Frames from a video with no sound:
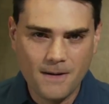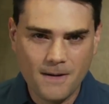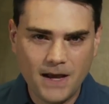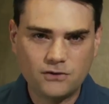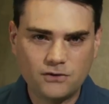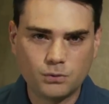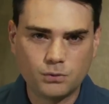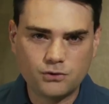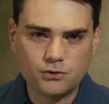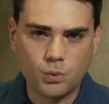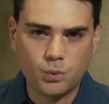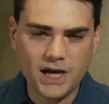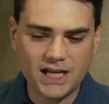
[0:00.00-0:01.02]
It's rich
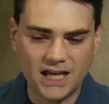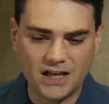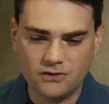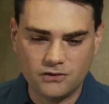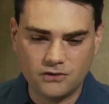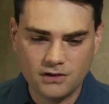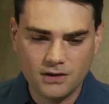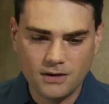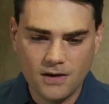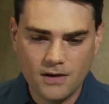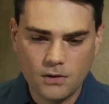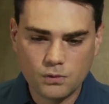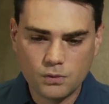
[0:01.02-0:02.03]
white kids.
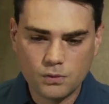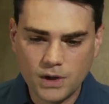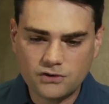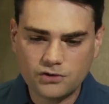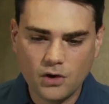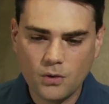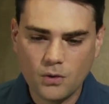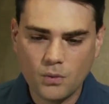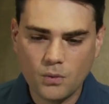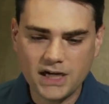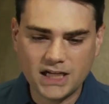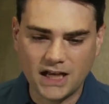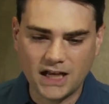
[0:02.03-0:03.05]
Rich
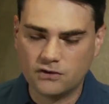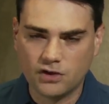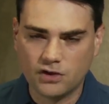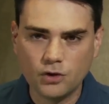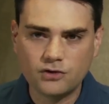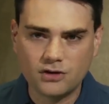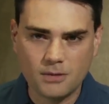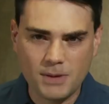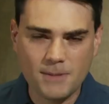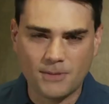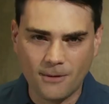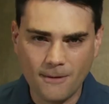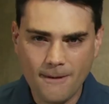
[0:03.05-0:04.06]
white kids. Those are the
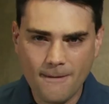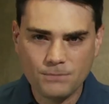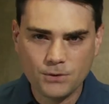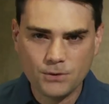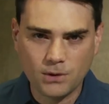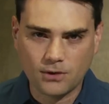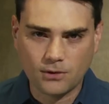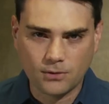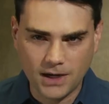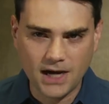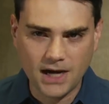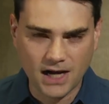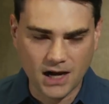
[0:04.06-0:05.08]
people who are
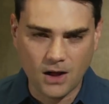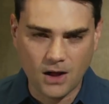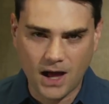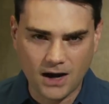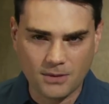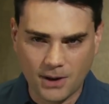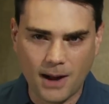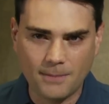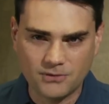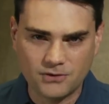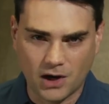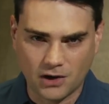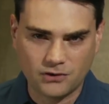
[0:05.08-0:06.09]
creating a lot of the
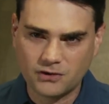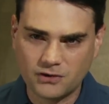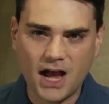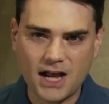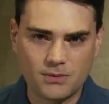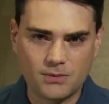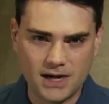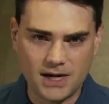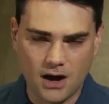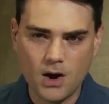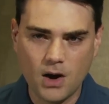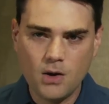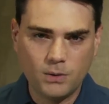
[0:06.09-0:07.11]
problems in our society right
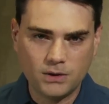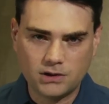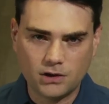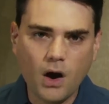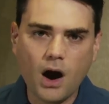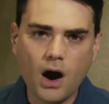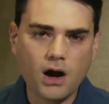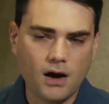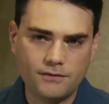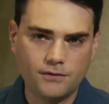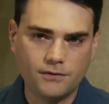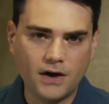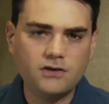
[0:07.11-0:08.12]
now with their talk
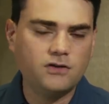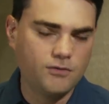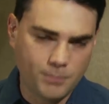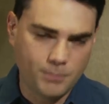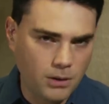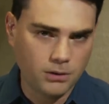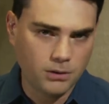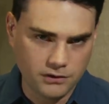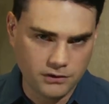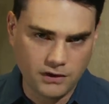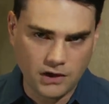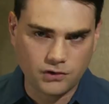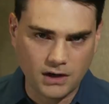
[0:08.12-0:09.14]
of divisive
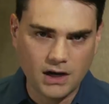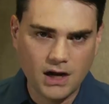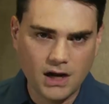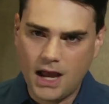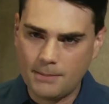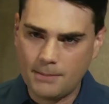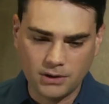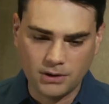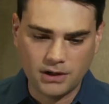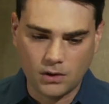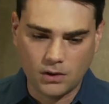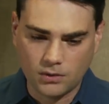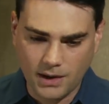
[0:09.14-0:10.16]
polarization and
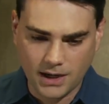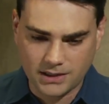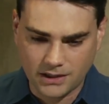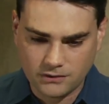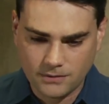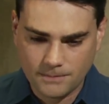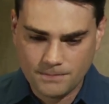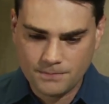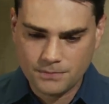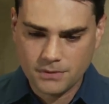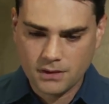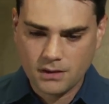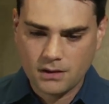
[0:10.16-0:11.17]
political correctness.
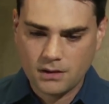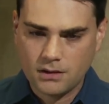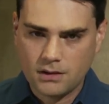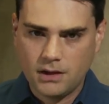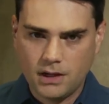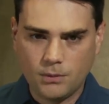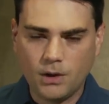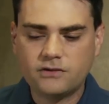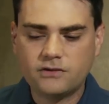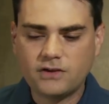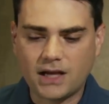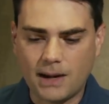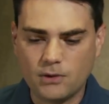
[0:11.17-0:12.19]
In one
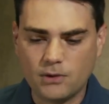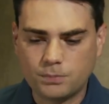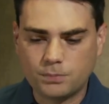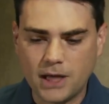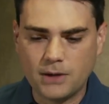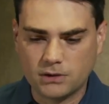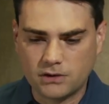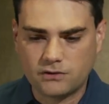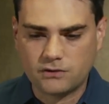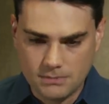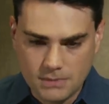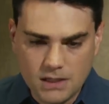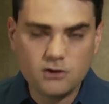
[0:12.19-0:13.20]
second, I'm going to explain what the
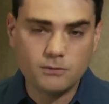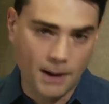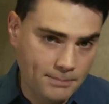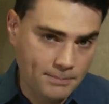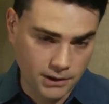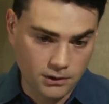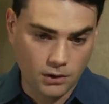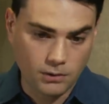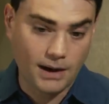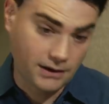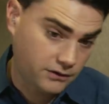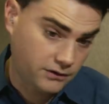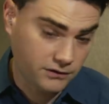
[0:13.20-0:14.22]
study means by political
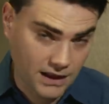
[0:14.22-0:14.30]
correctness,